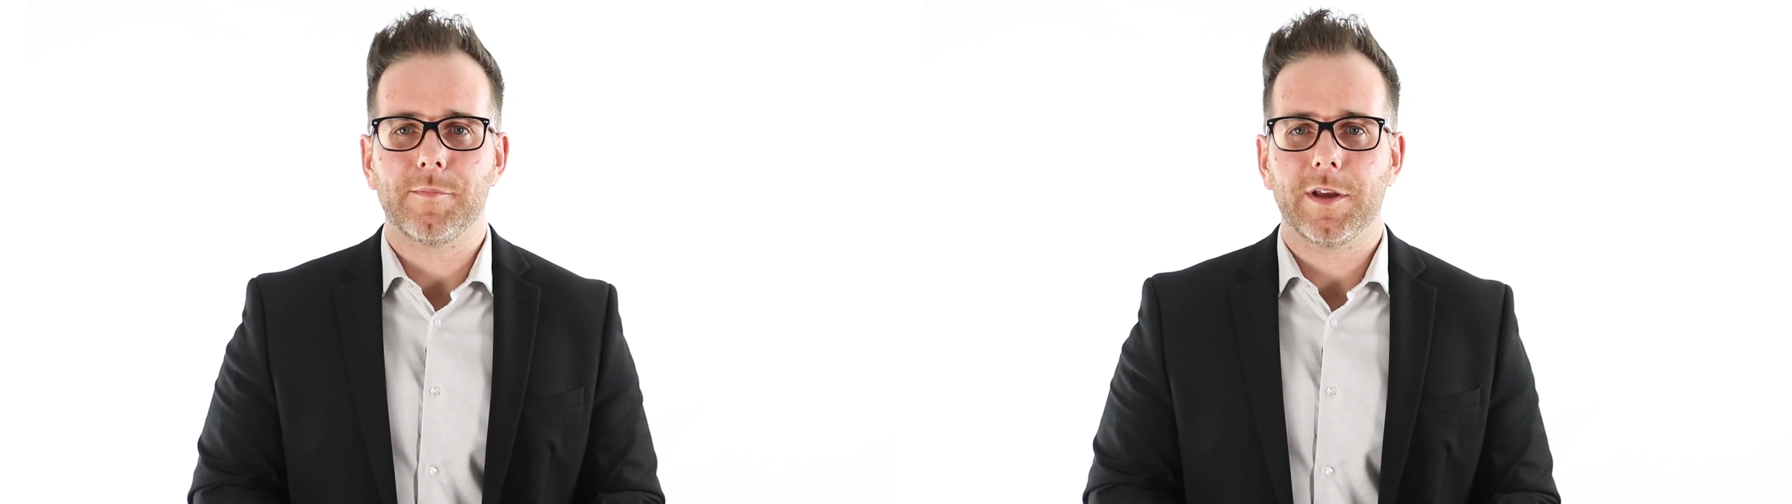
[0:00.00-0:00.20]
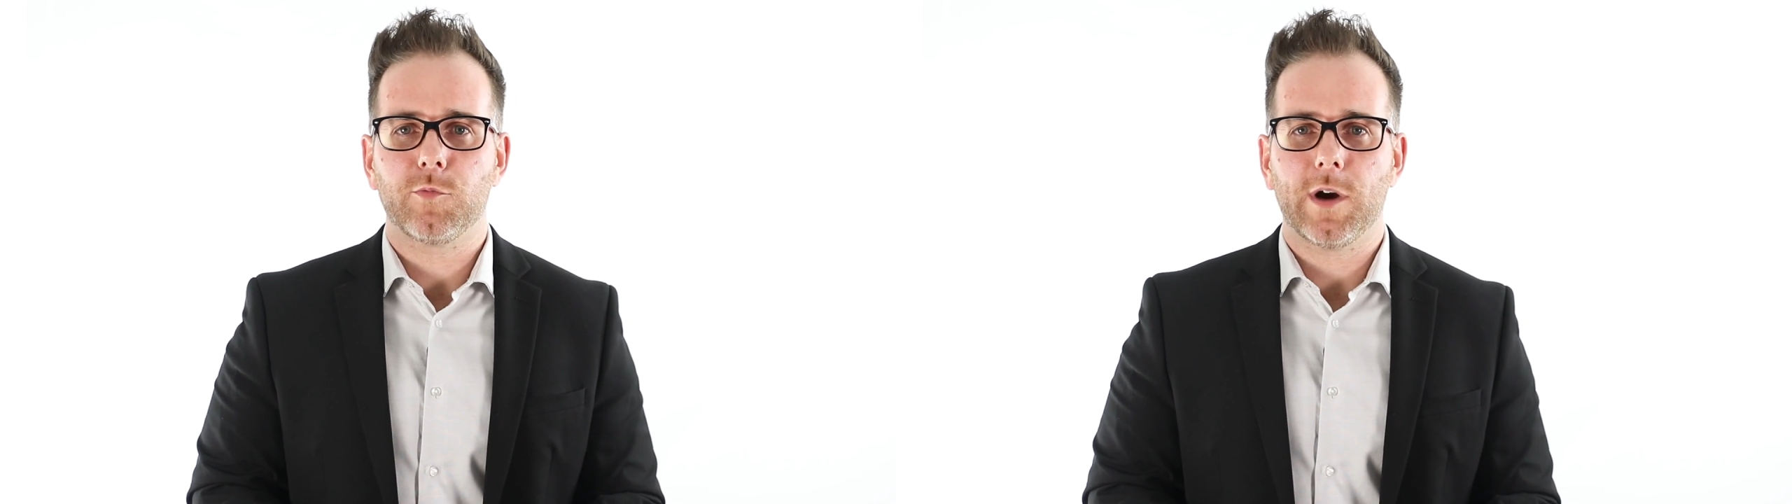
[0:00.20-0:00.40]

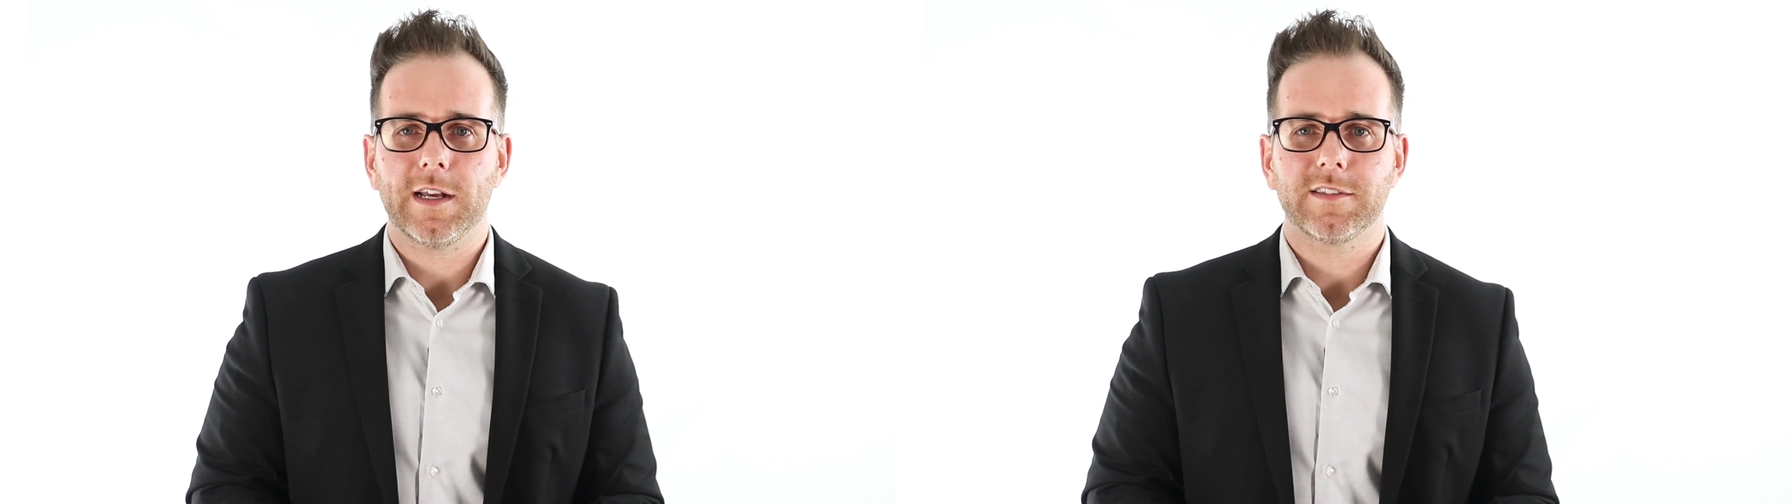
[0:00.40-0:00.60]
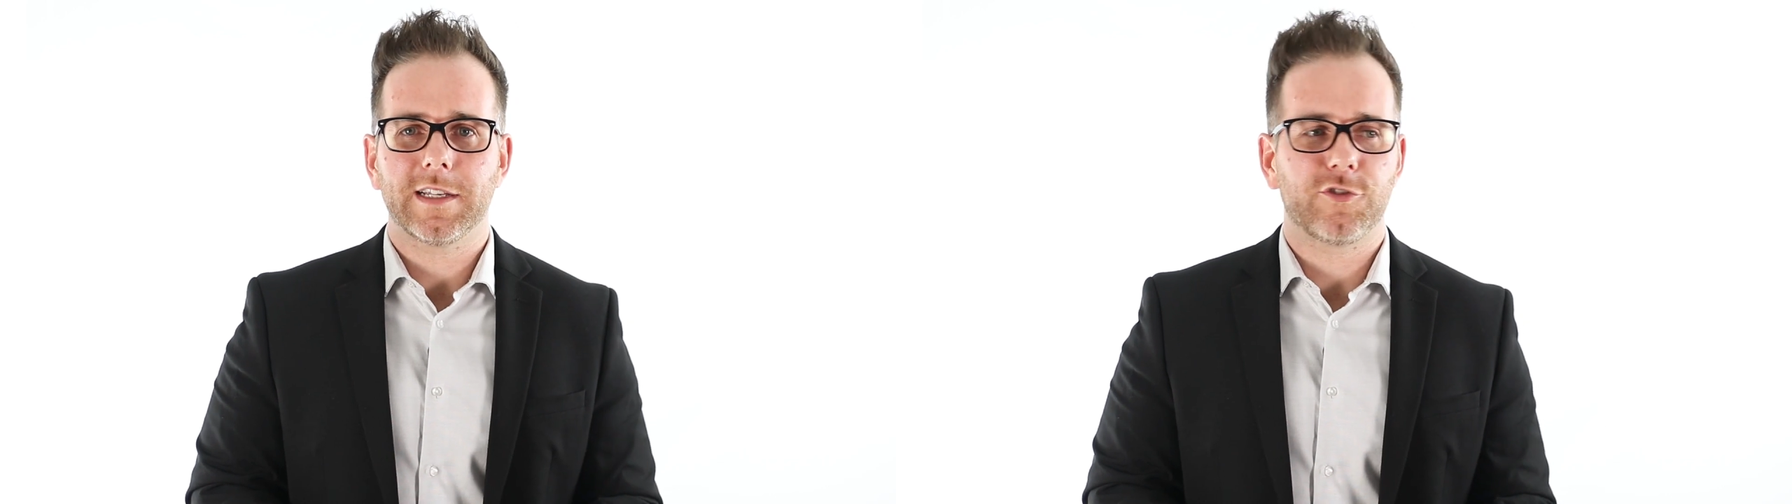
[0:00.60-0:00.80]

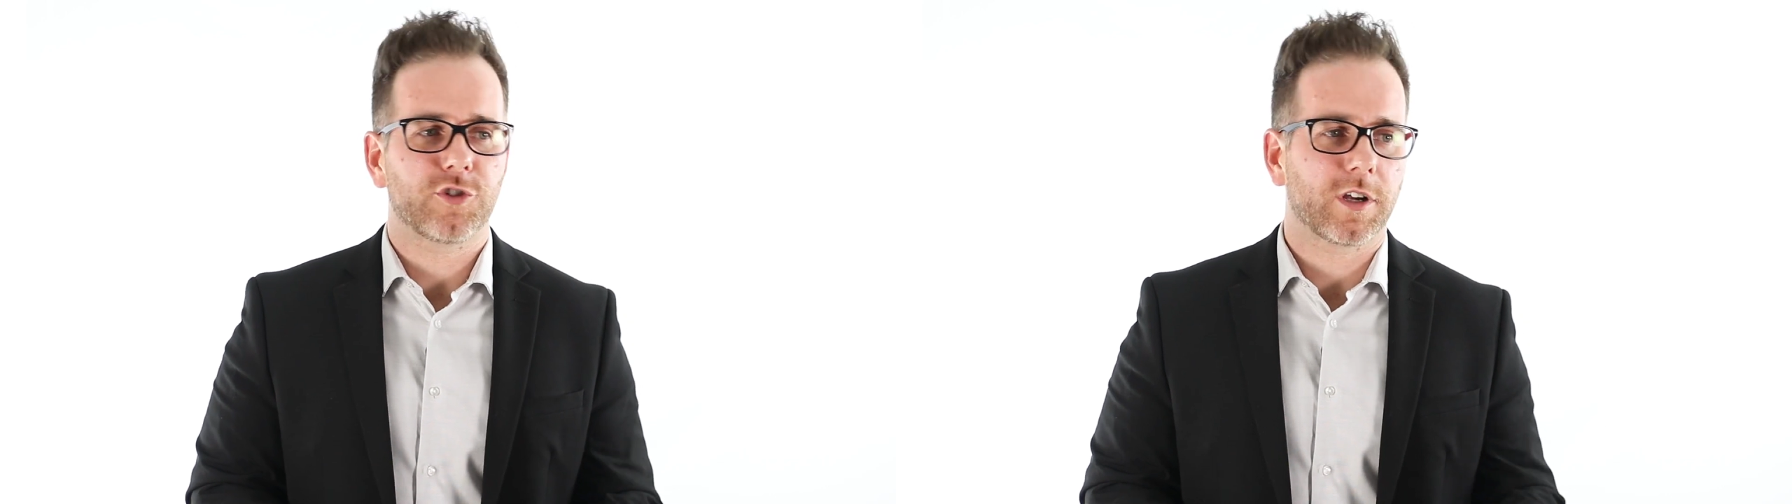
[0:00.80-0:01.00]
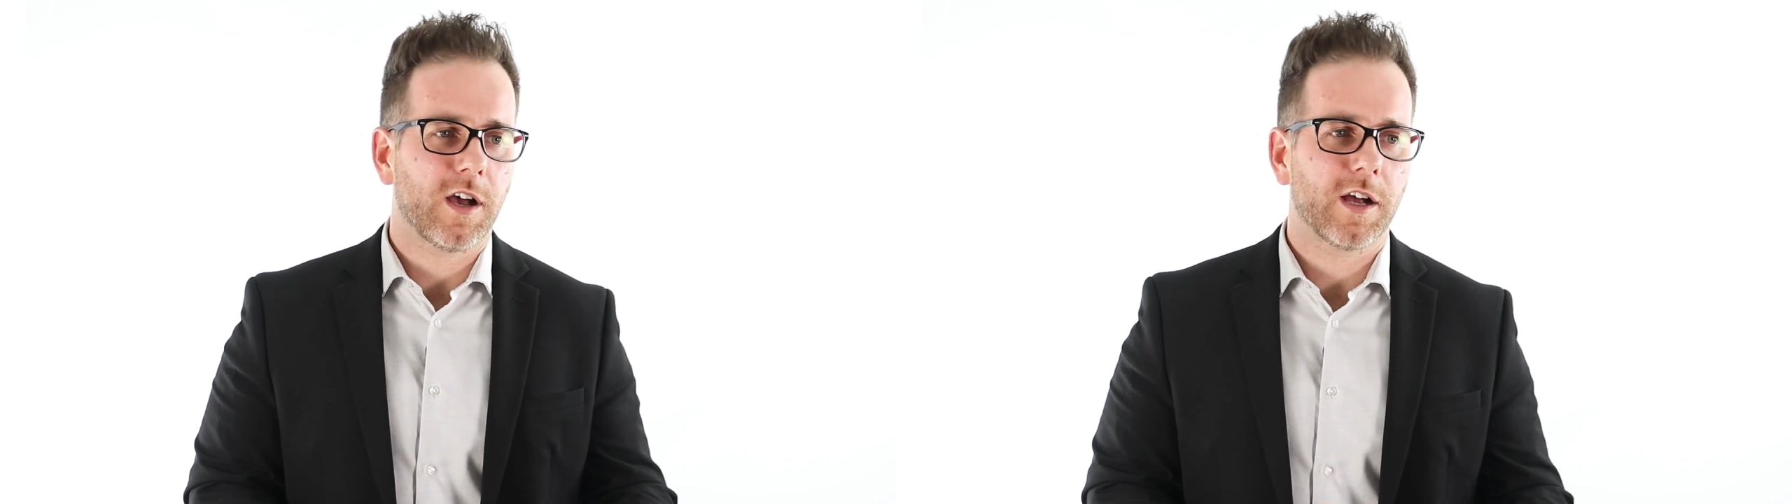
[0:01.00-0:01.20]
Midwest in
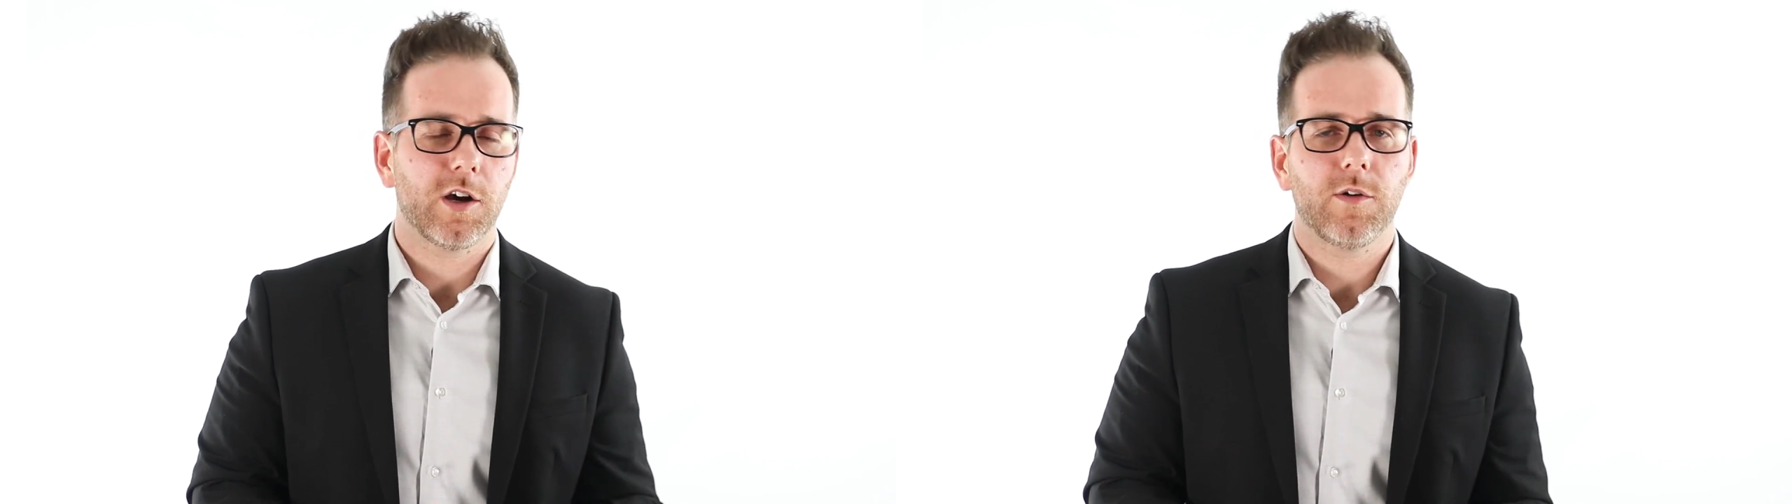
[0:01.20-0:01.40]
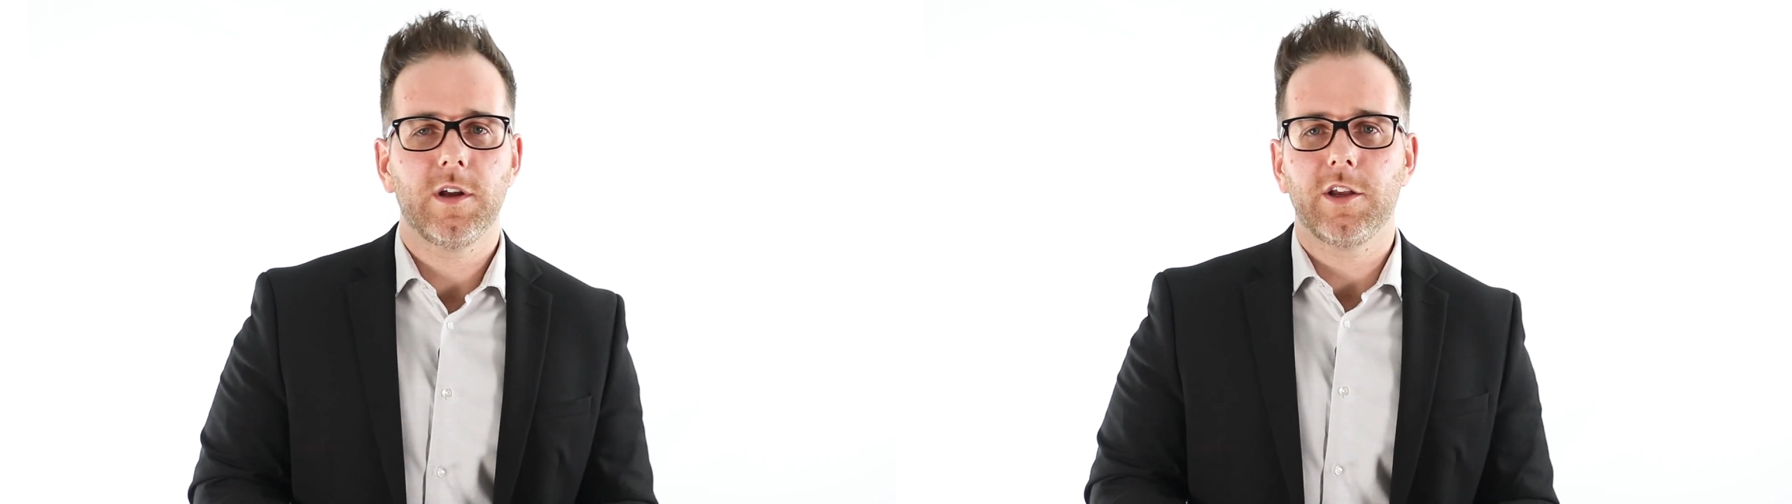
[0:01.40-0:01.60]

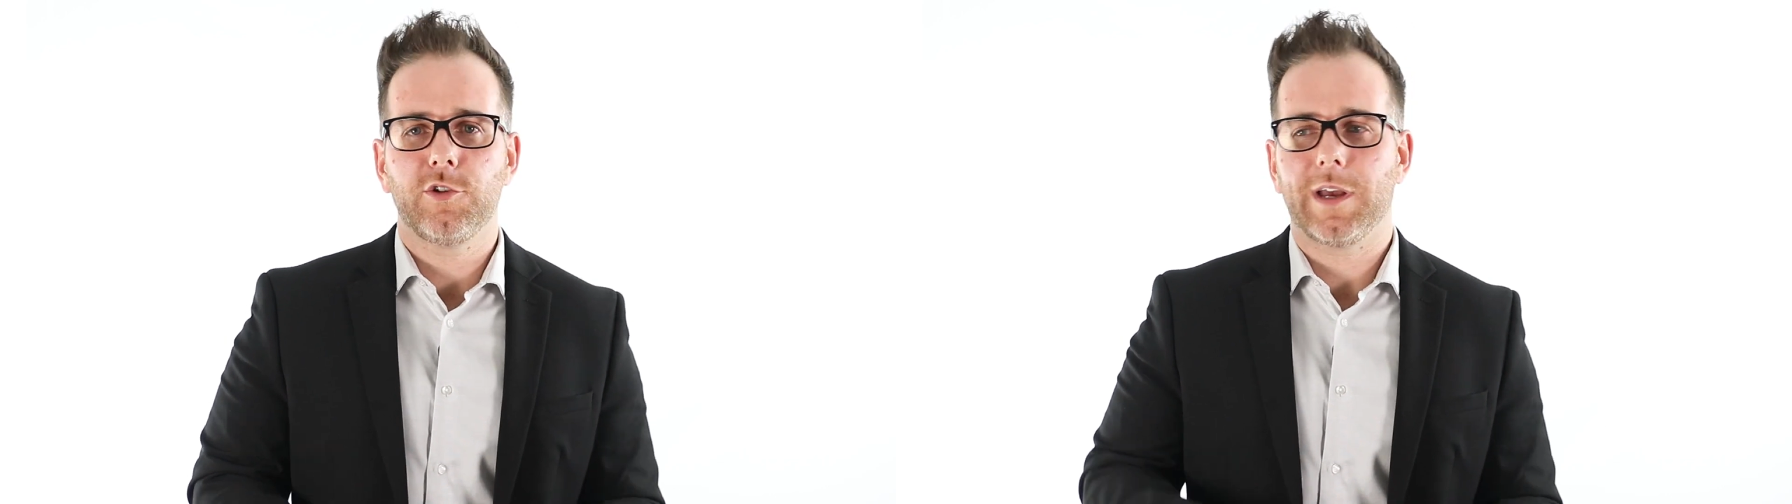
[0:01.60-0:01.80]
Chicago,